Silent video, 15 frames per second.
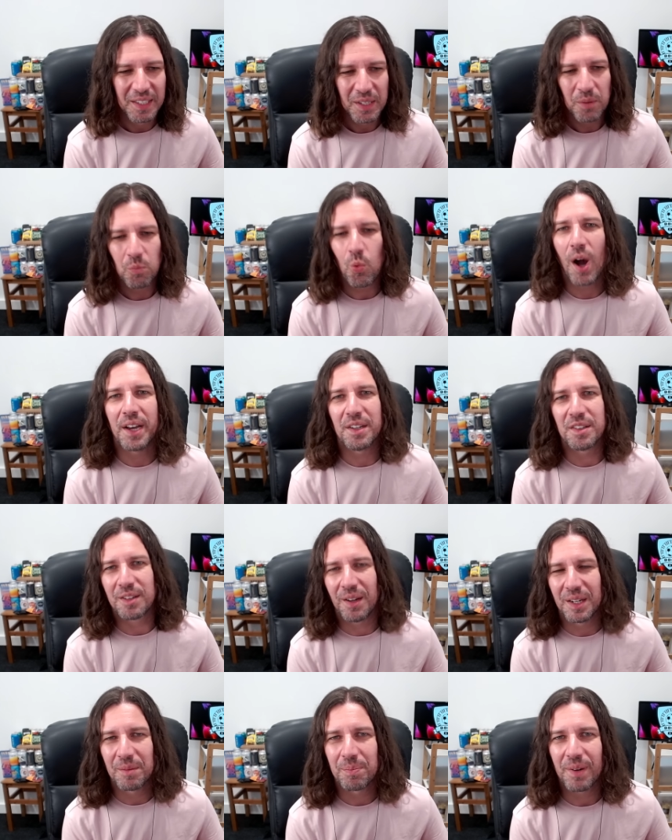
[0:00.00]
Why are you
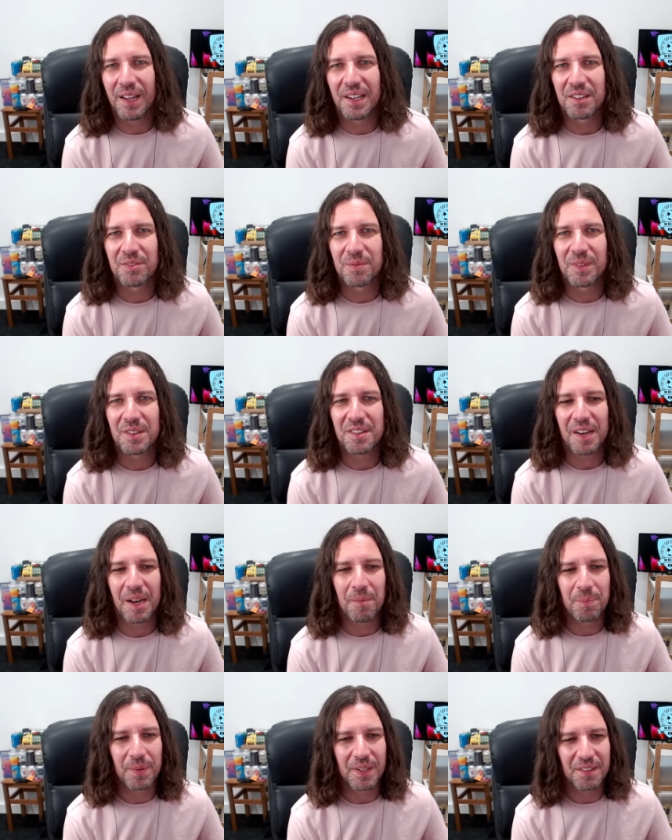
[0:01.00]
signing players from the
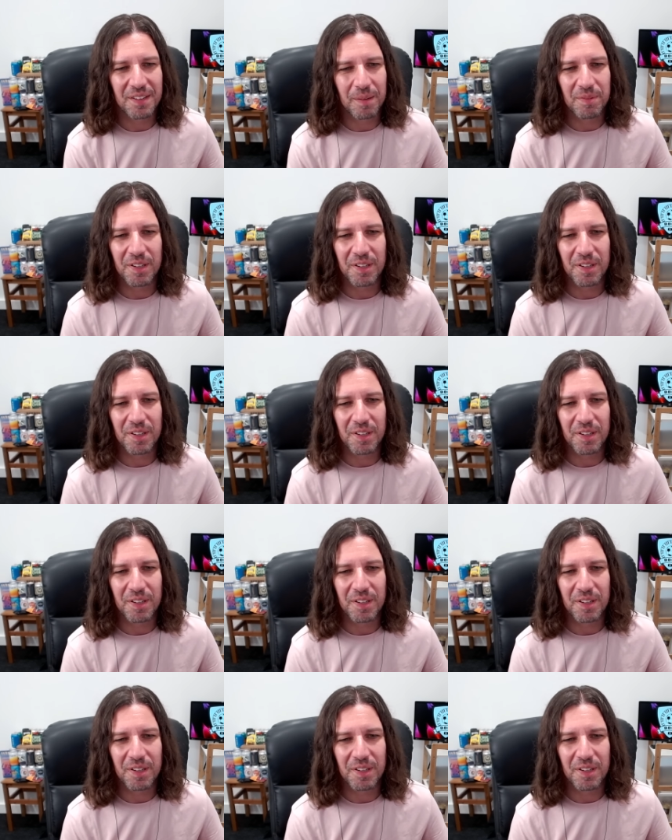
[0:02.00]
Championship?